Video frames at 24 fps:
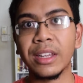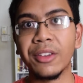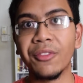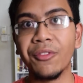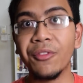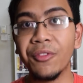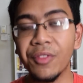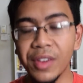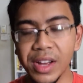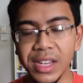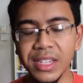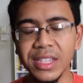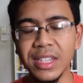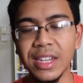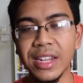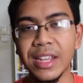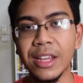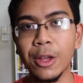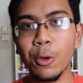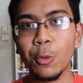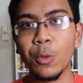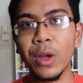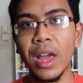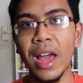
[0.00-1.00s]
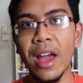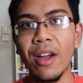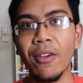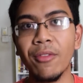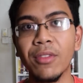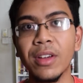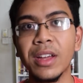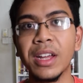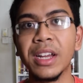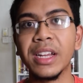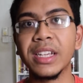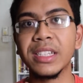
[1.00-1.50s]
Firstly, we
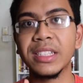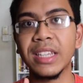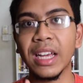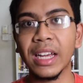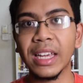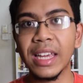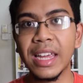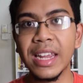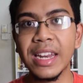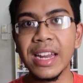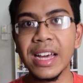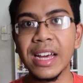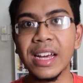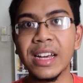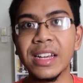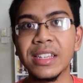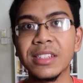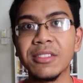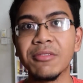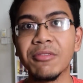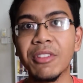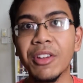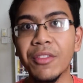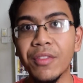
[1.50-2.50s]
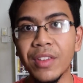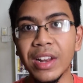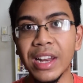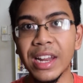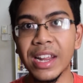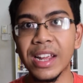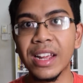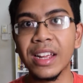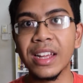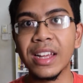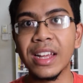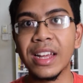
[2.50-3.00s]
have Sakina
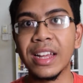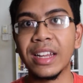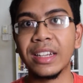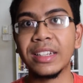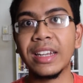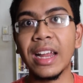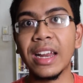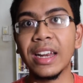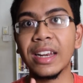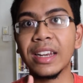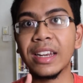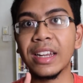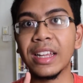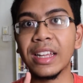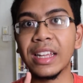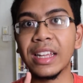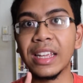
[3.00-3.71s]
revealing that